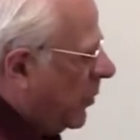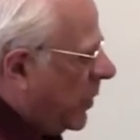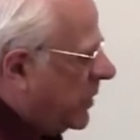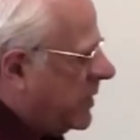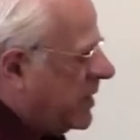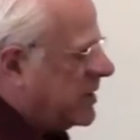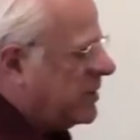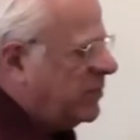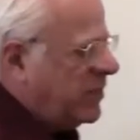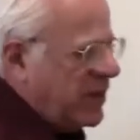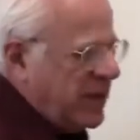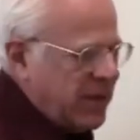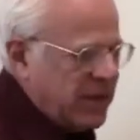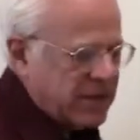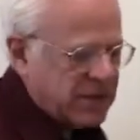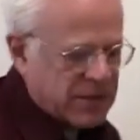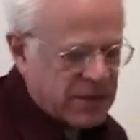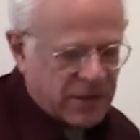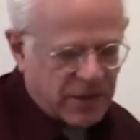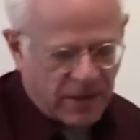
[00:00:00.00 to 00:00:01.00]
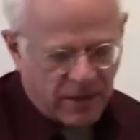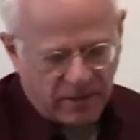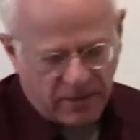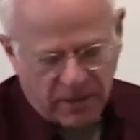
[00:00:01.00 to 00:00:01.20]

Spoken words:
What this means